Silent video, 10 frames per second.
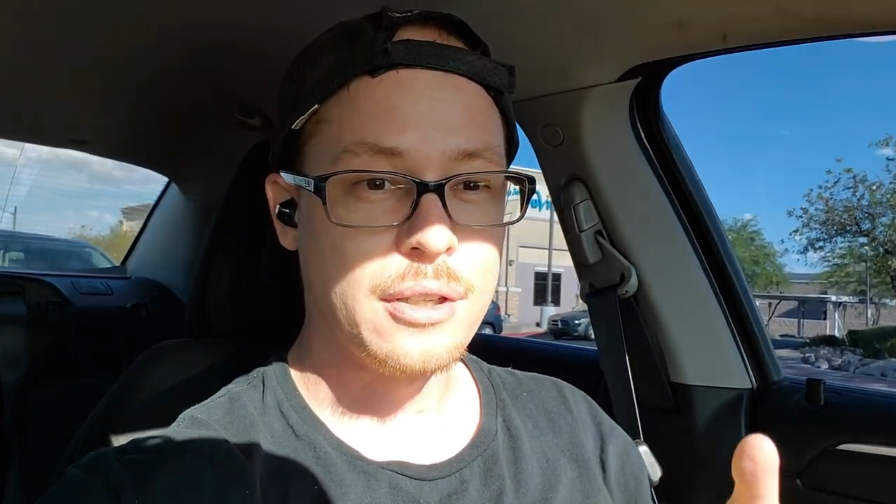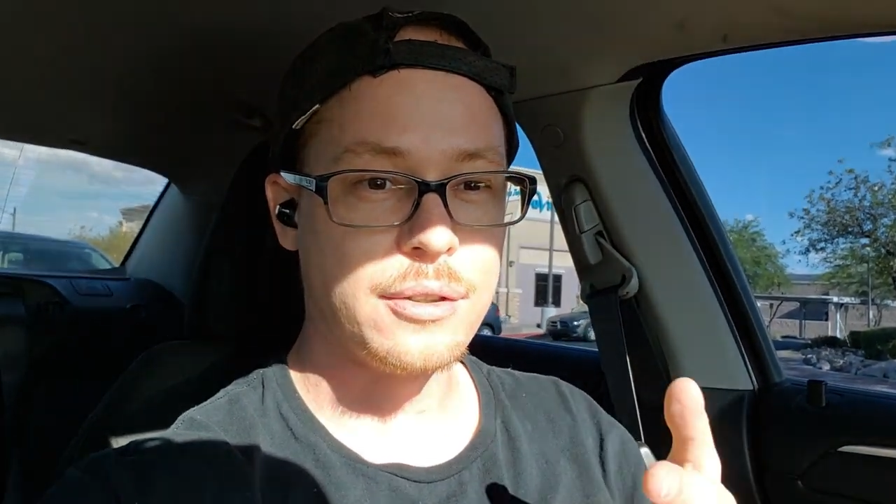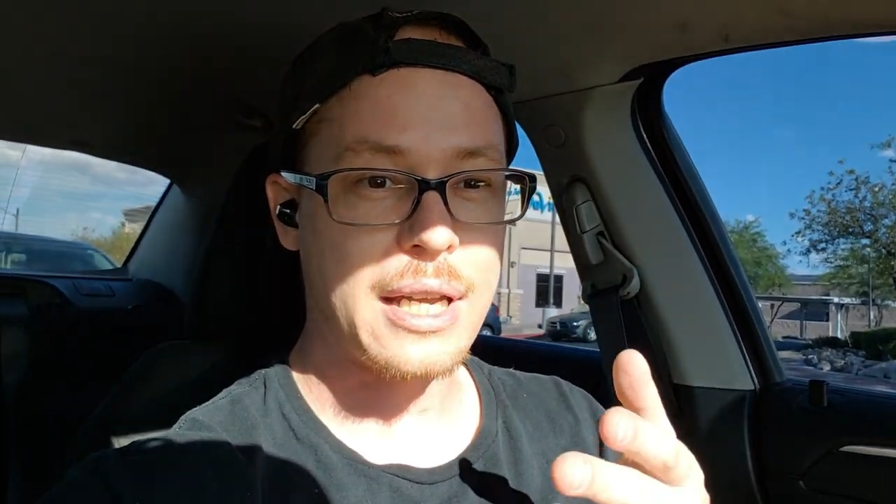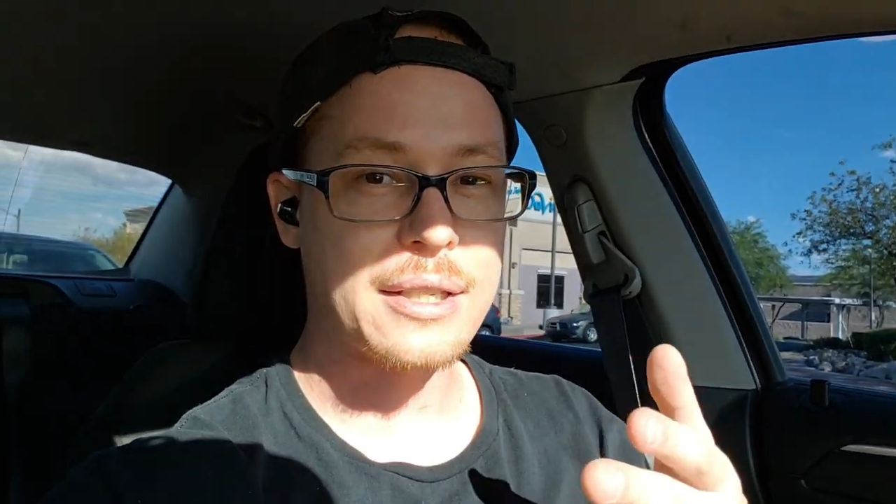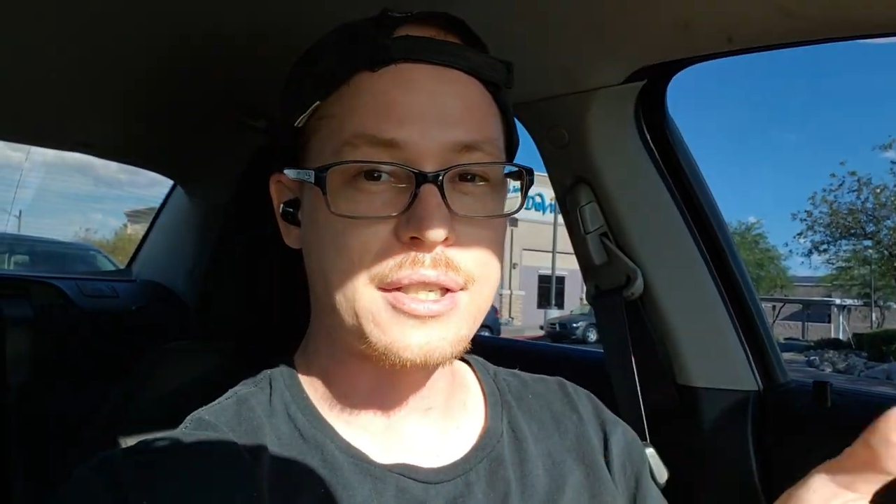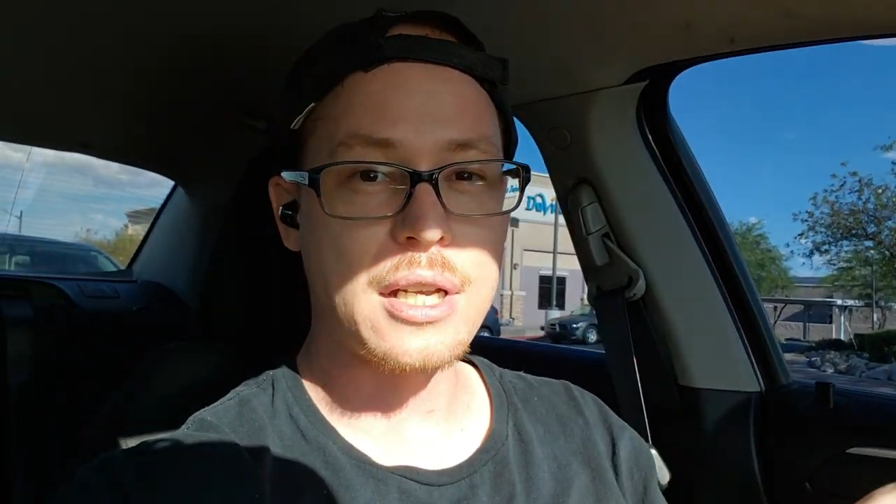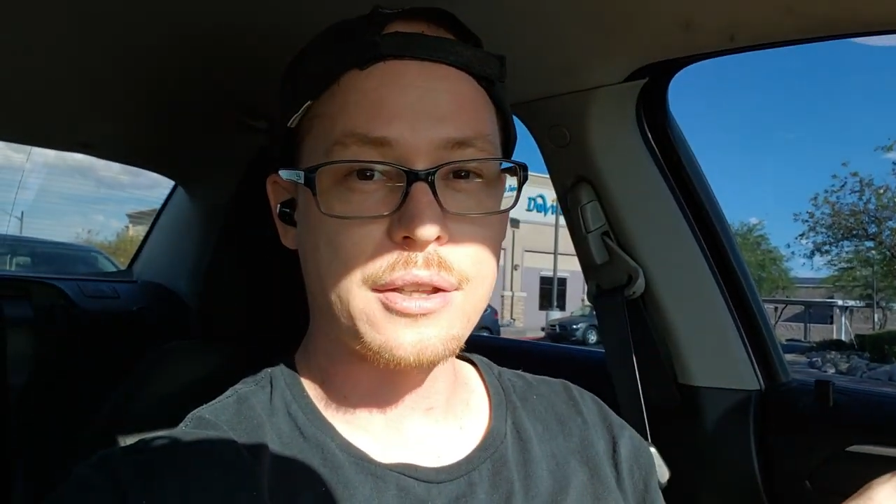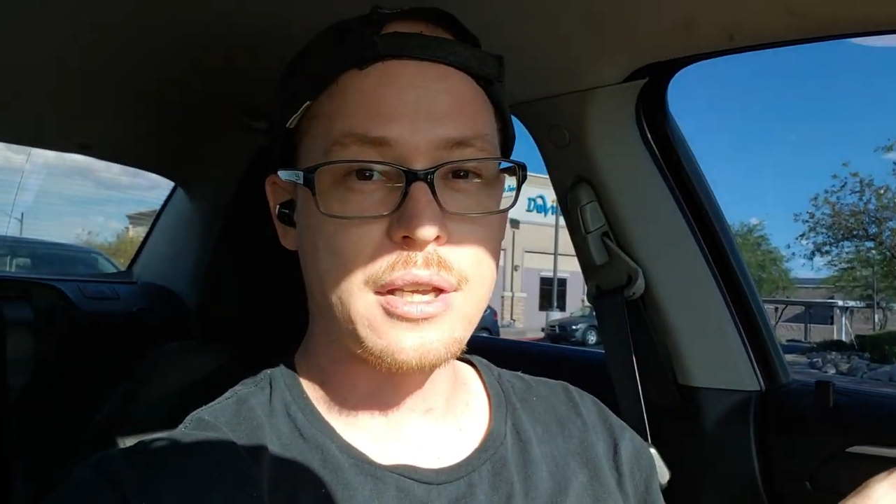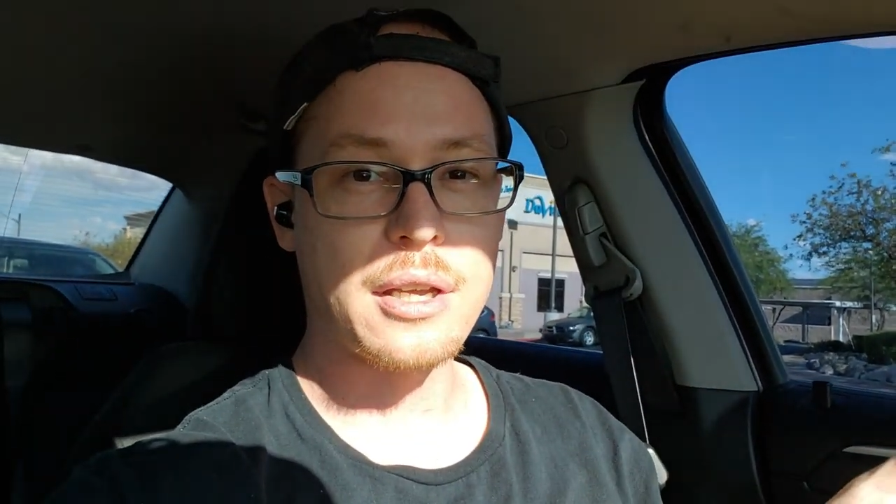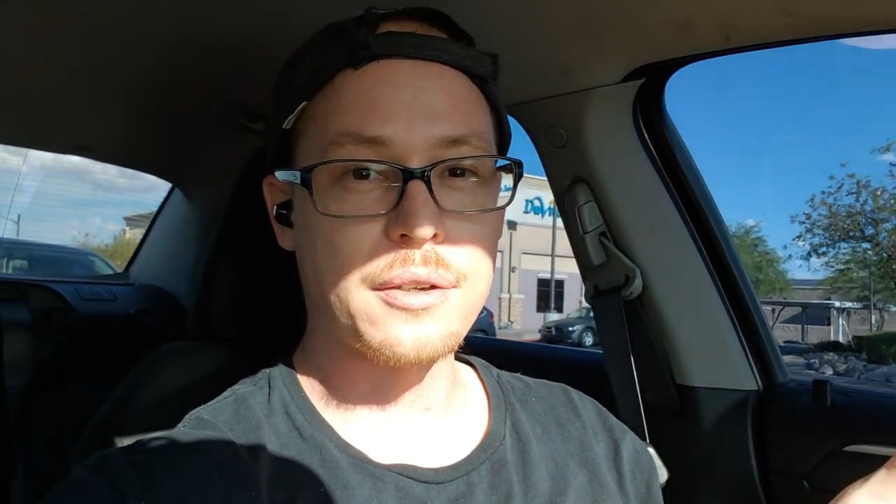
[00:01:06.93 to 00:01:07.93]
you can't see
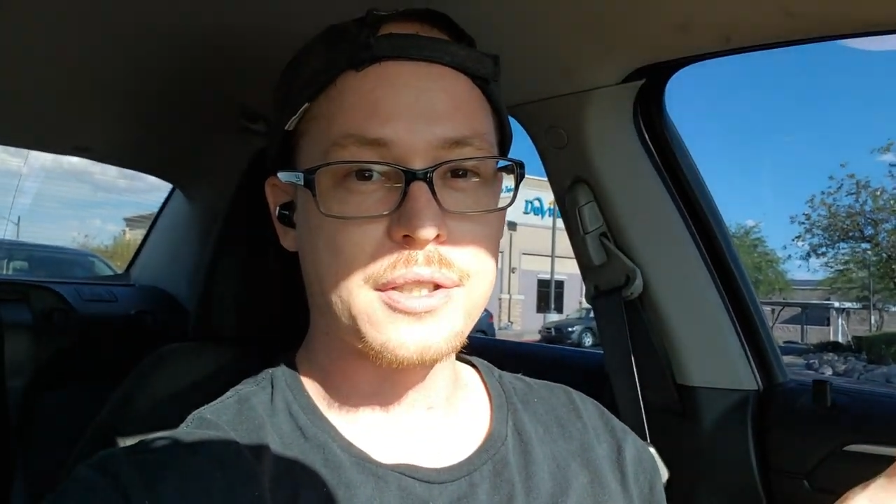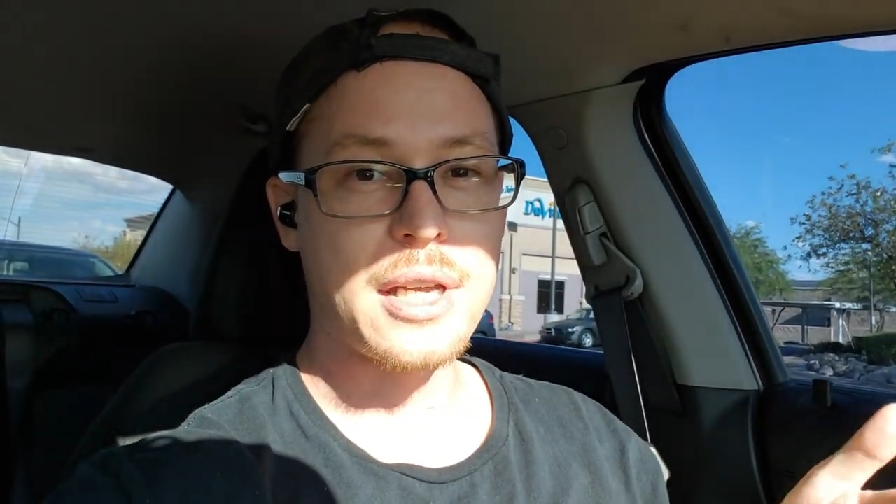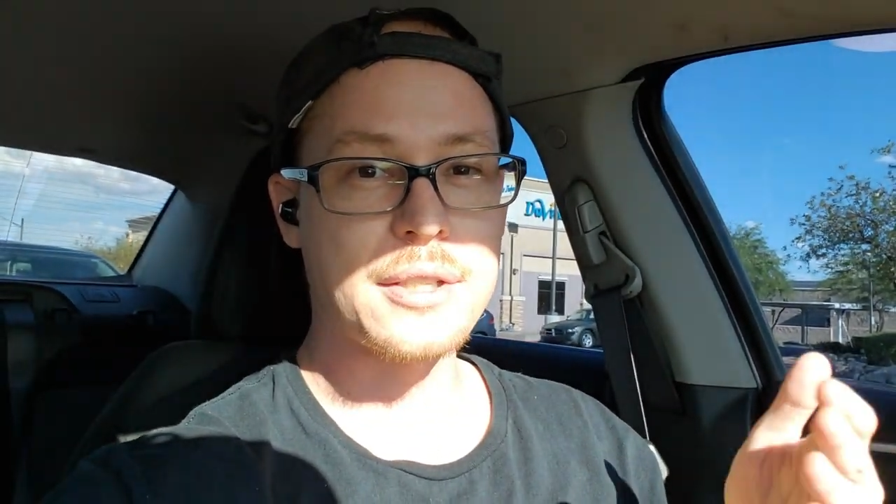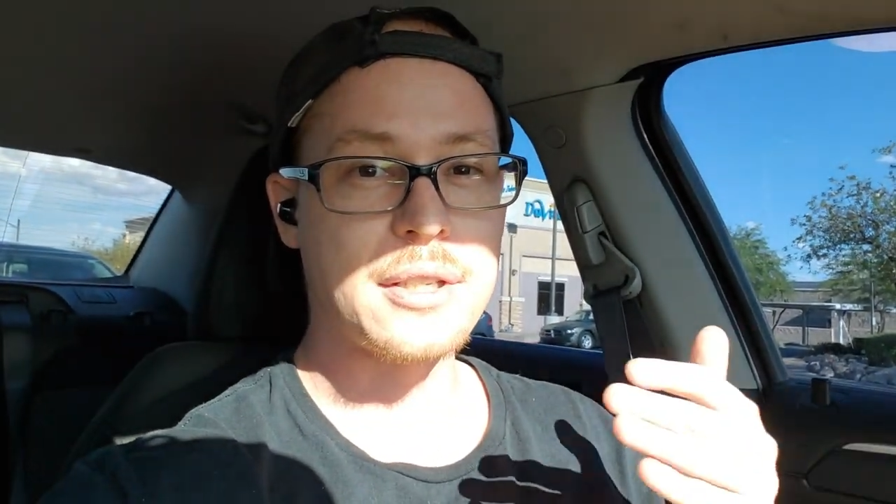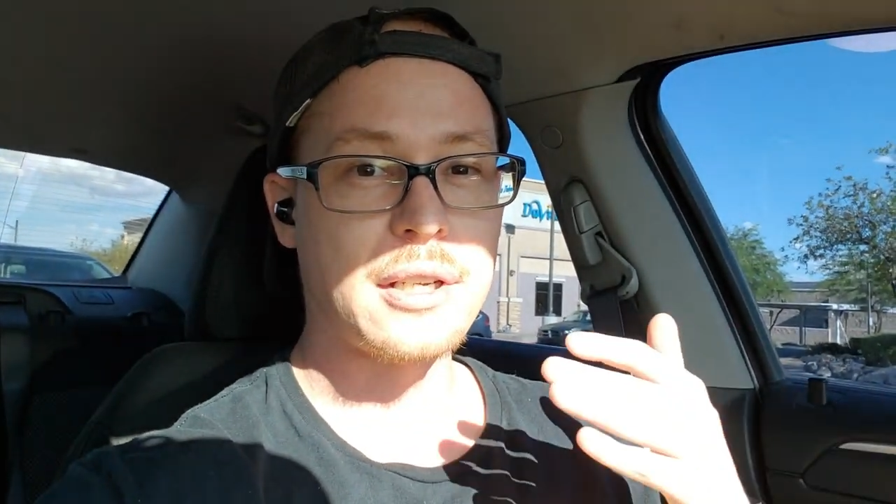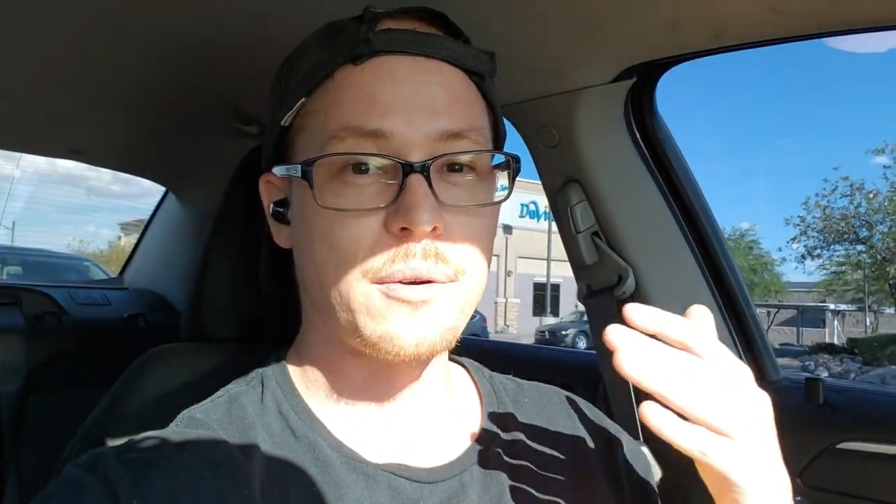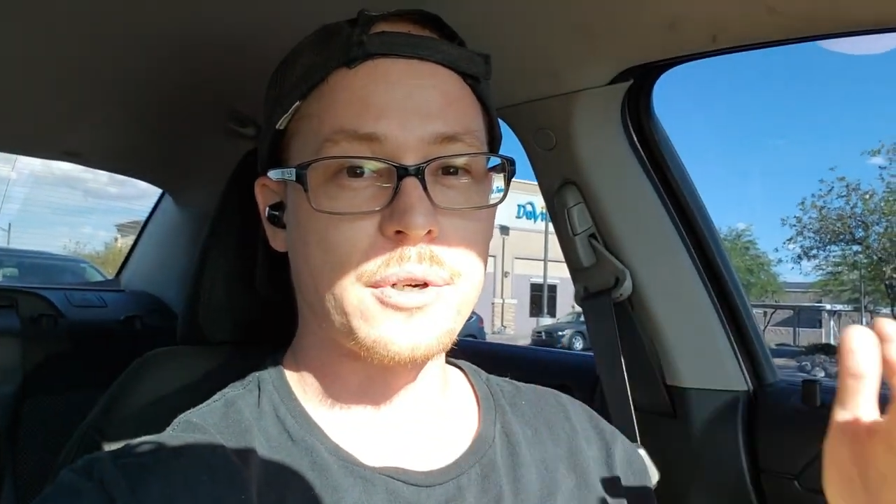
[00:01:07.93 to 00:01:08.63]
anything, it'll say it's sending